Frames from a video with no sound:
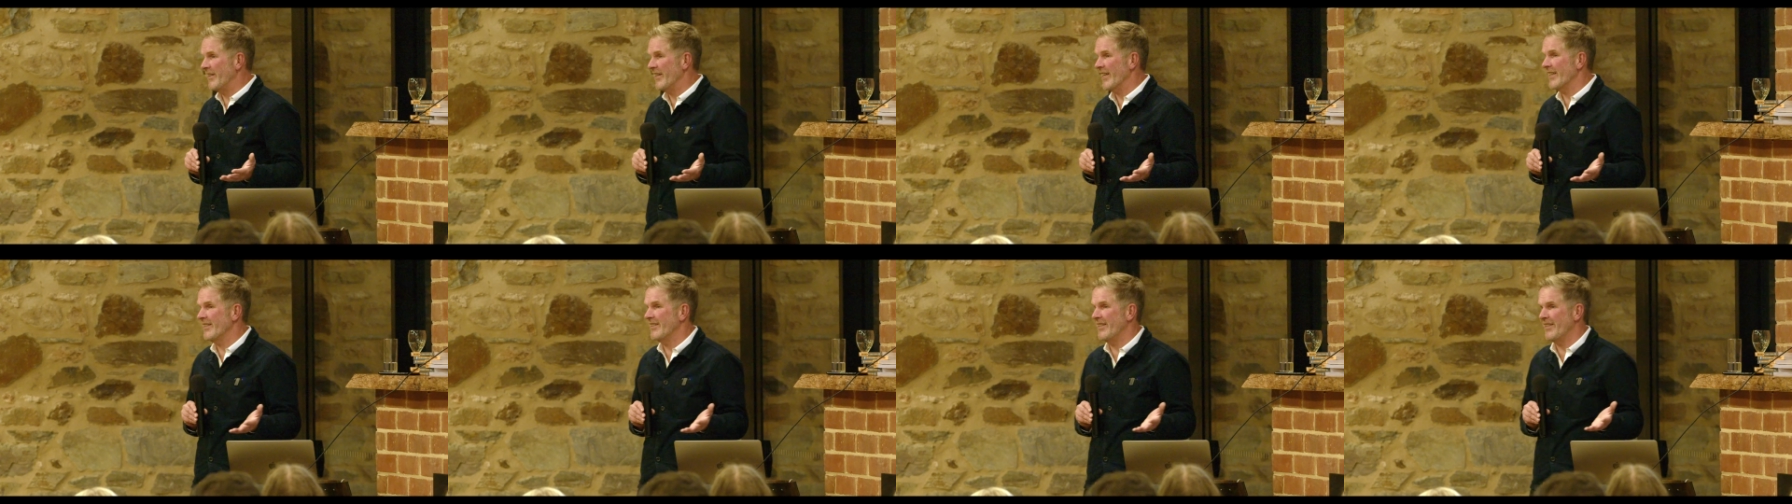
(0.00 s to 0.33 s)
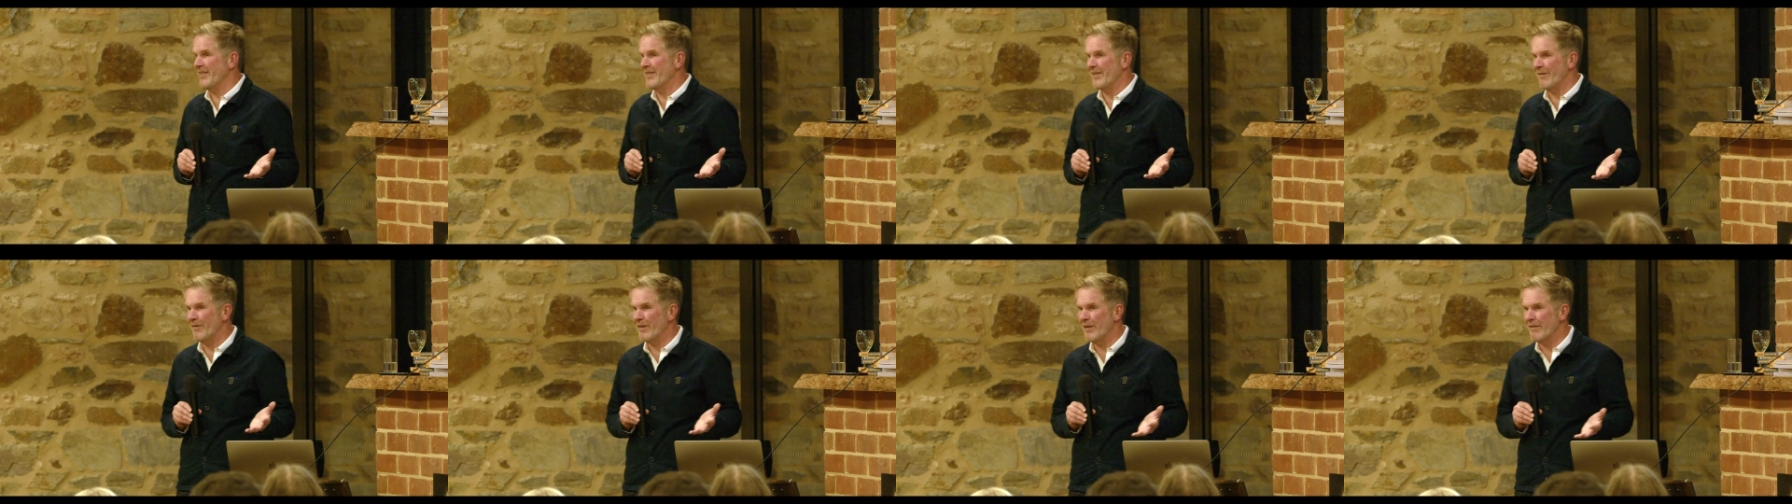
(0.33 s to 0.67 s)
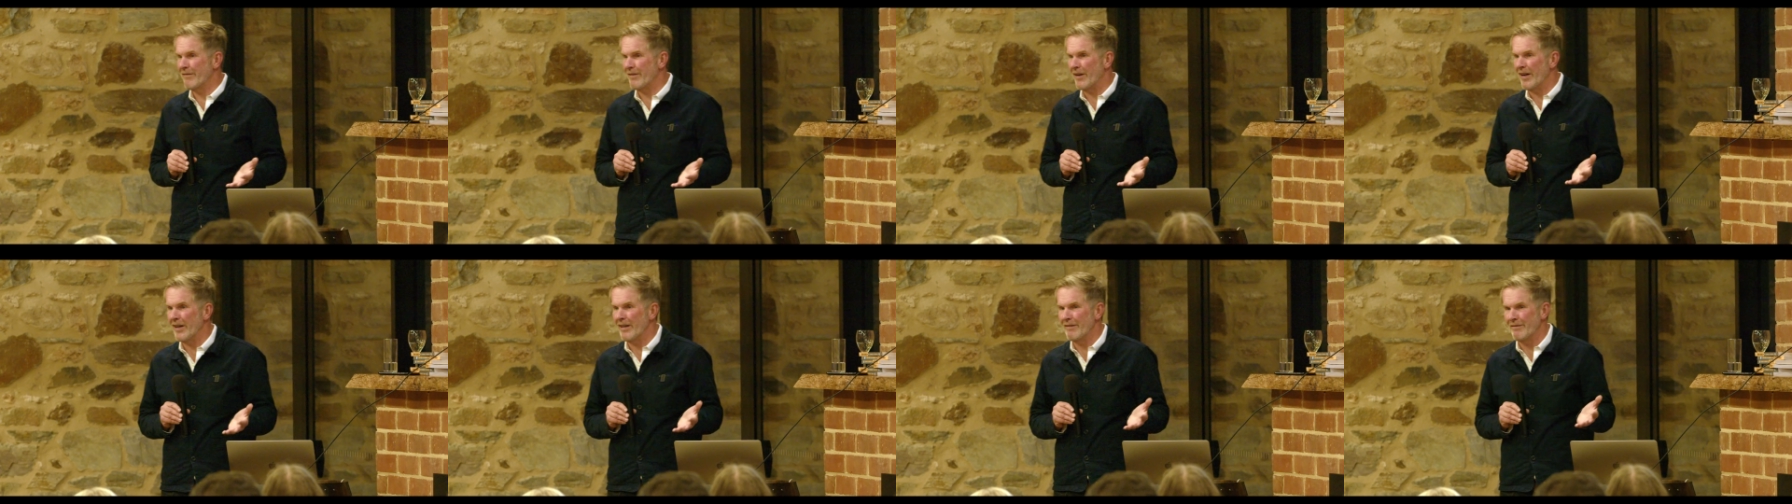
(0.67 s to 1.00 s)

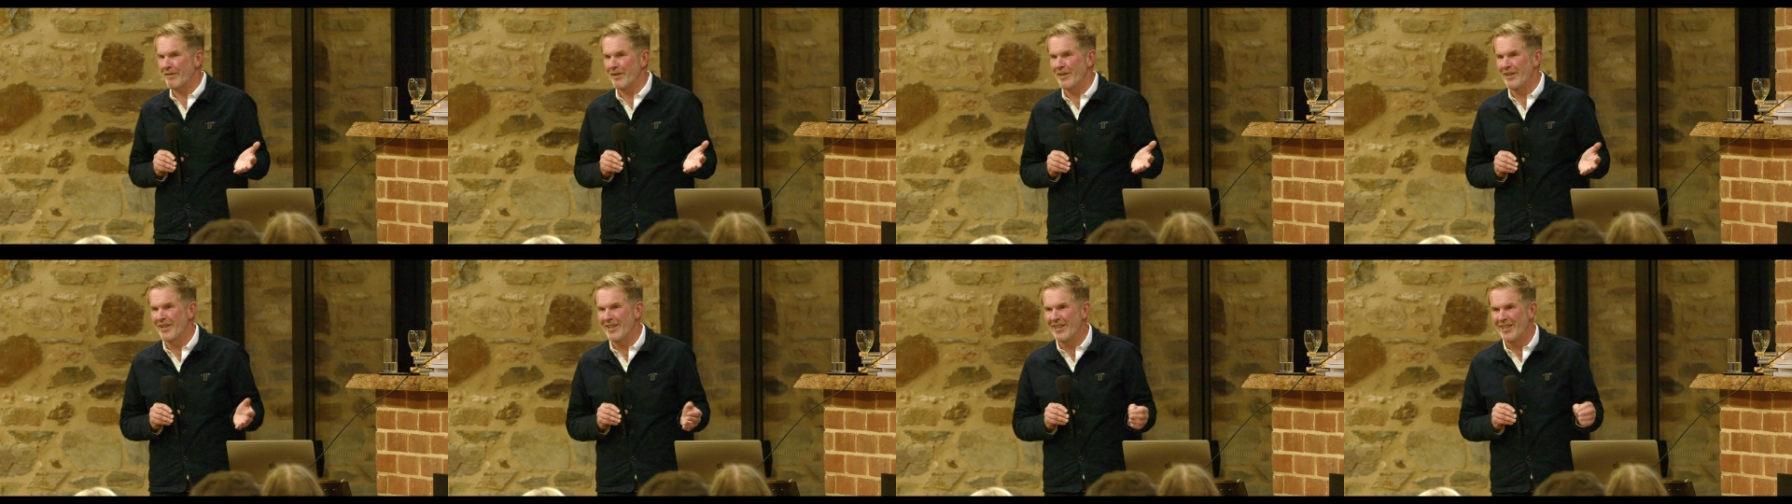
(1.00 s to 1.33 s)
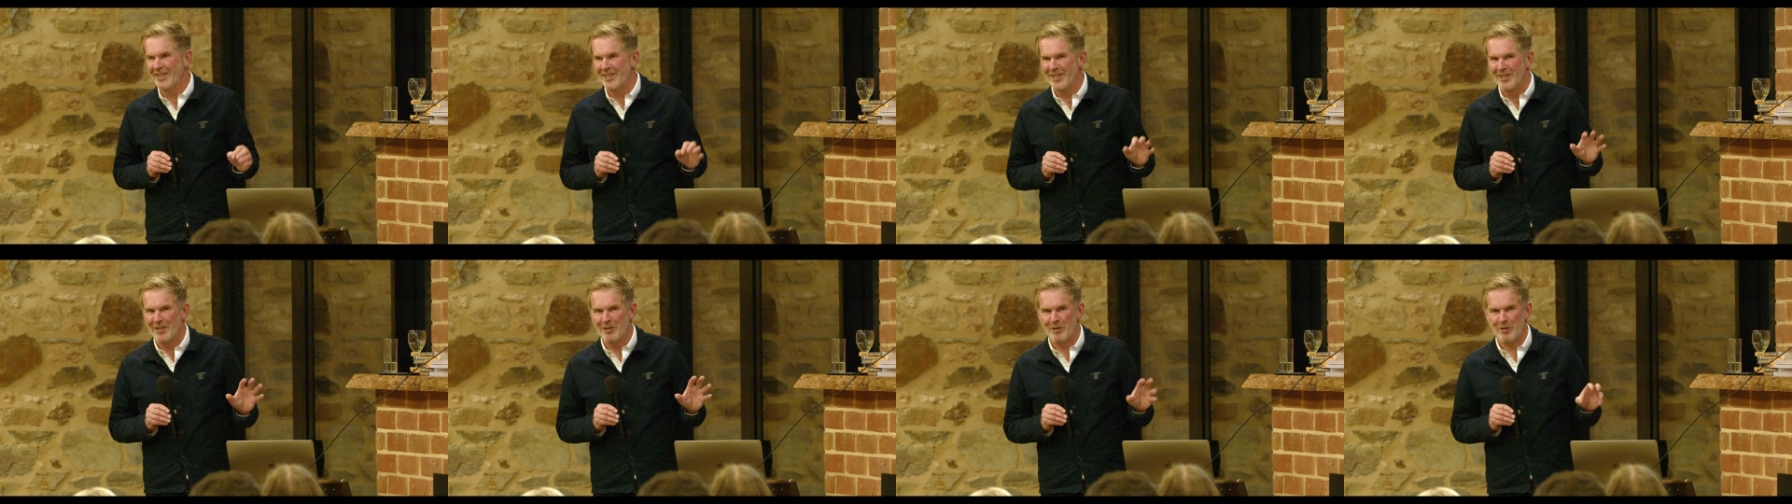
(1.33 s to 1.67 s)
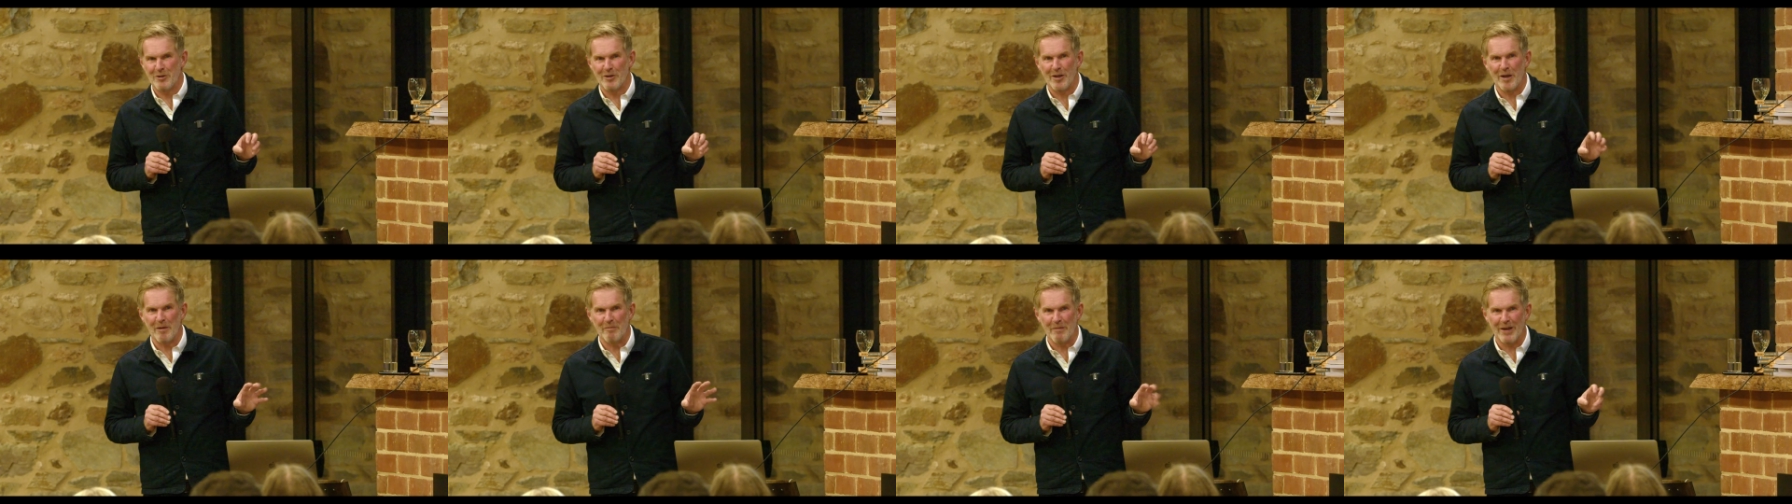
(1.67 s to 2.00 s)
1975 to
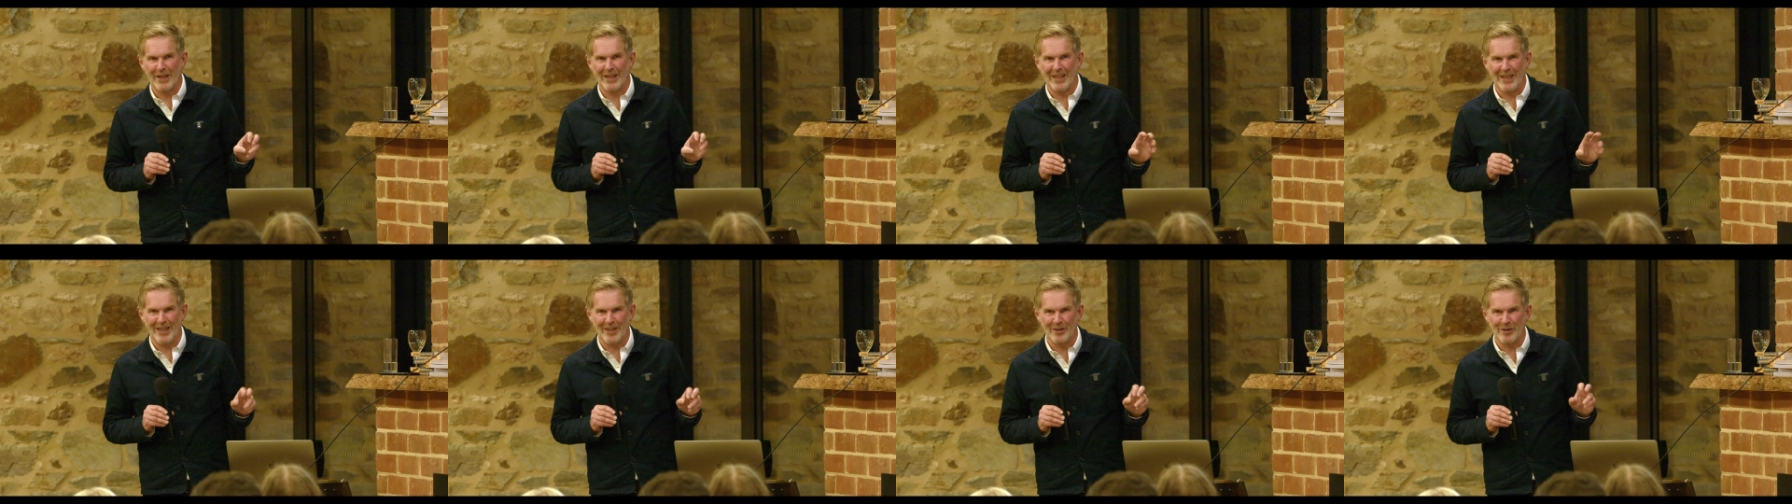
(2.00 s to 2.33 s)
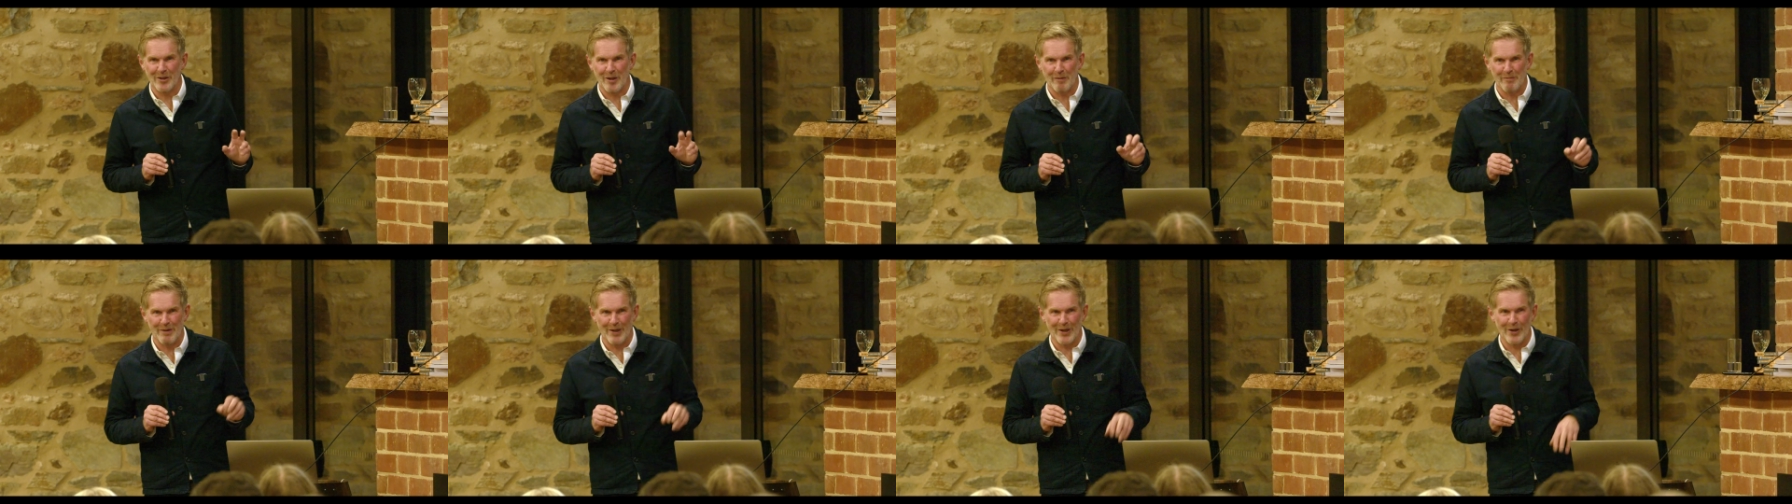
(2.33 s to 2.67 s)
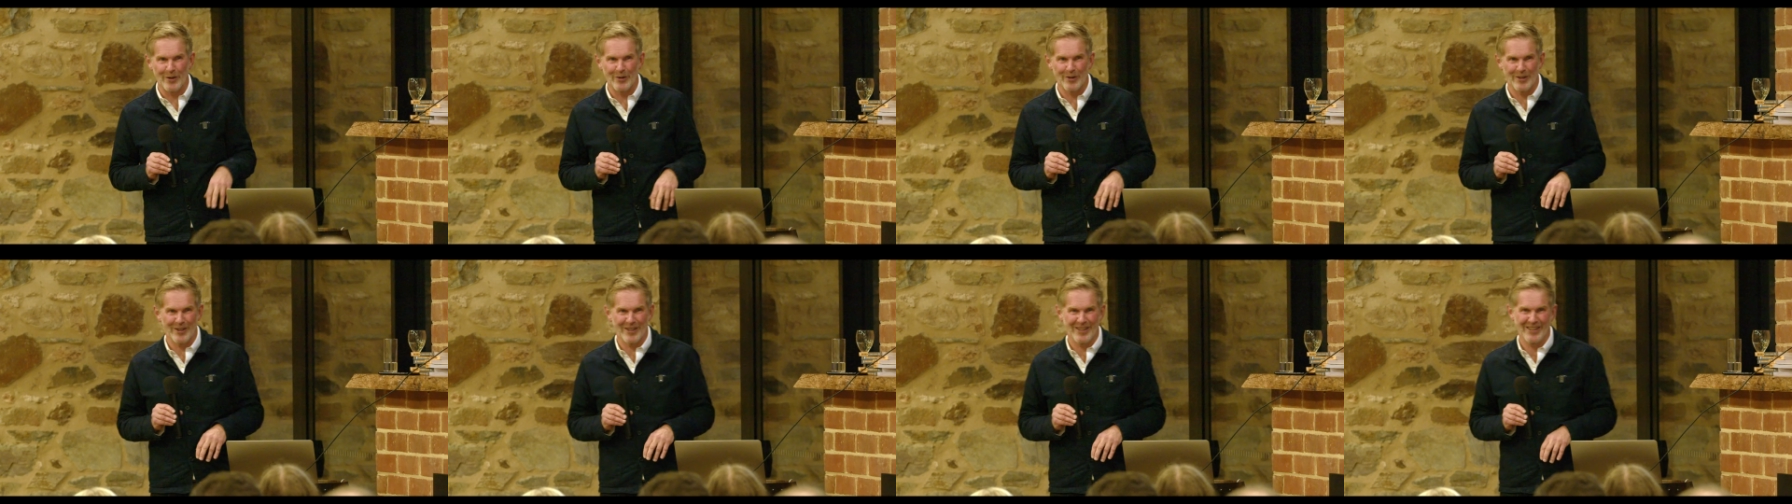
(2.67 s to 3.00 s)
try and make it look a bit
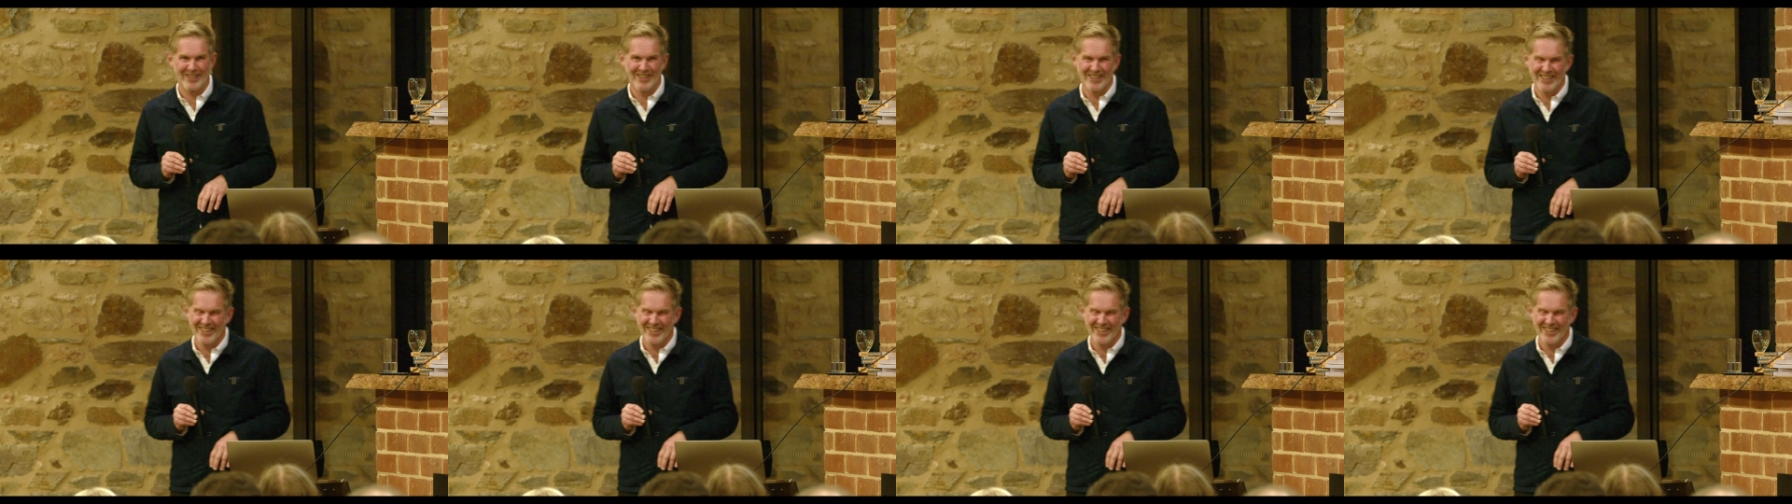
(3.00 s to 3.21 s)
older.